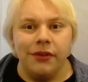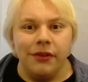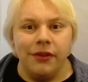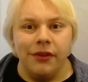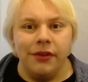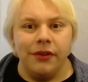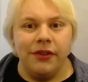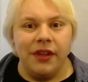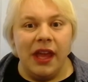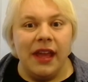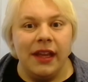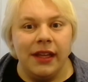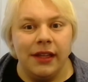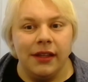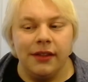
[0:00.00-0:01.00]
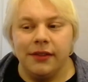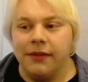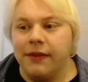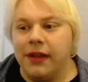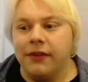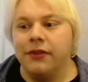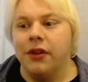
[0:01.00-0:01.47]
to say, something
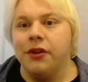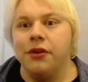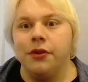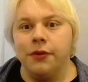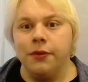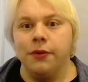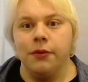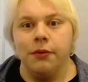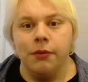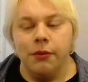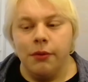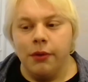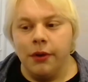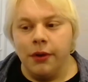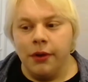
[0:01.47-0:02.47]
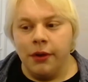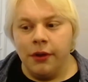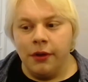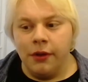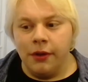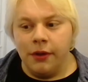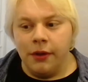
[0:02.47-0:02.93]
else to do.
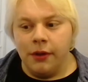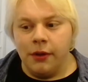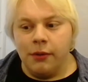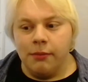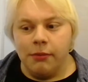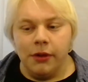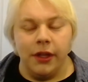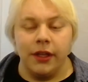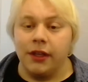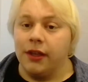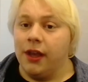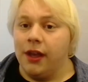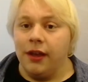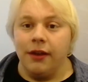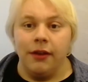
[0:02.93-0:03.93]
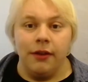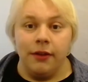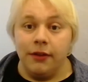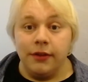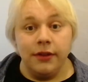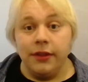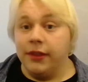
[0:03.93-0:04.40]
Be like, yeah,
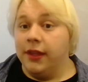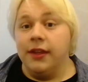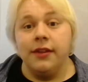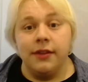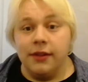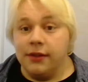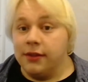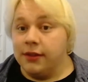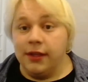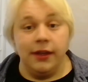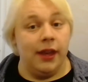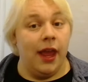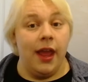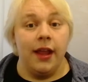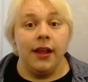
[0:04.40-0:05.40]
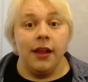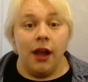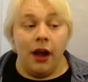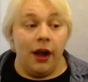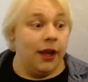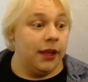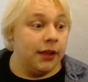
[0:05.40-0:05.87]
today
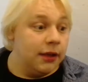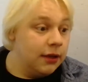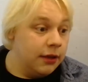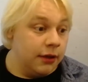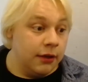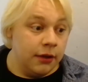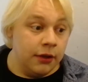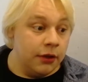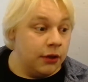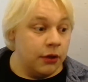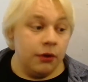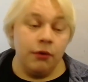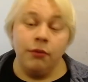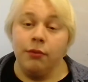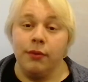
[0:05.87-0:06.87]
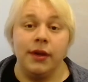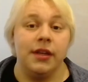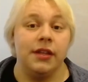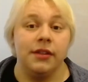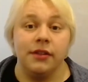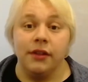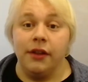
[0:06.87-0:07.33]
I went
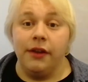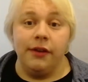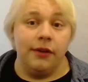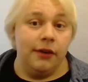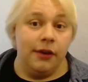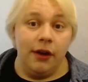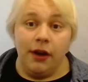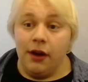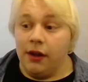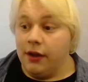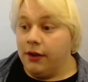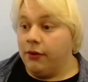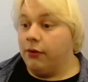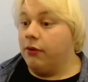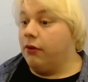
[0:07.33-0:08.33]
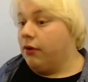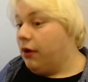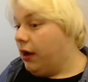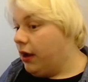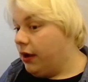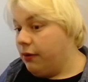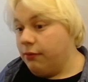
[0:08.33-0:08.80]
into London, or I,